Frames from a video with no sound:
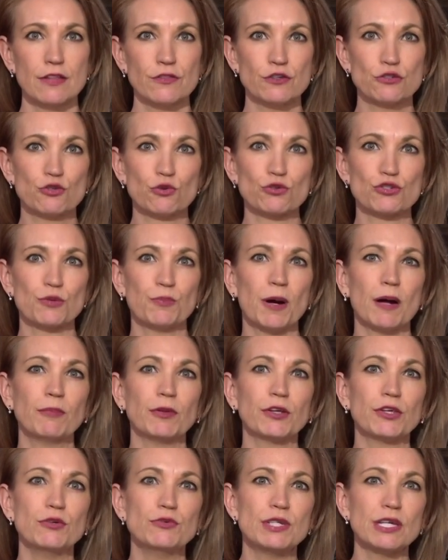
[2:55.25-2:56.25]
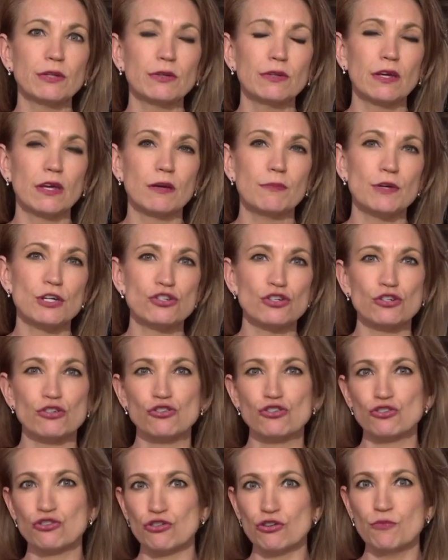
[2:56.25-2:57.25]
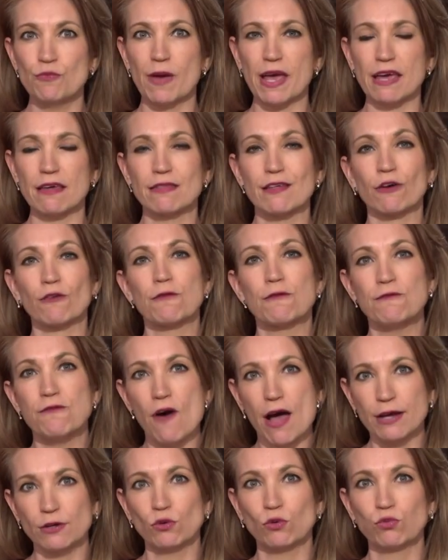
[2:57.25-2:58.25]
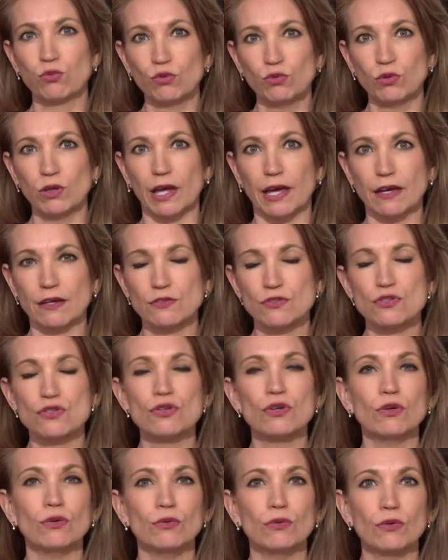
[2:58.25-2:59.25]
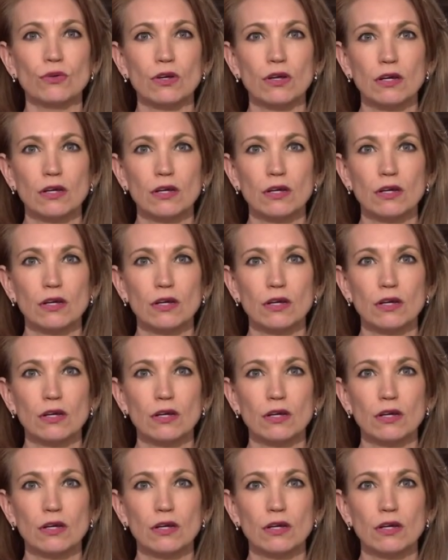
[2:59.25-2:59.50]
The Georgia Public Utility Commission should make their final ruling soon.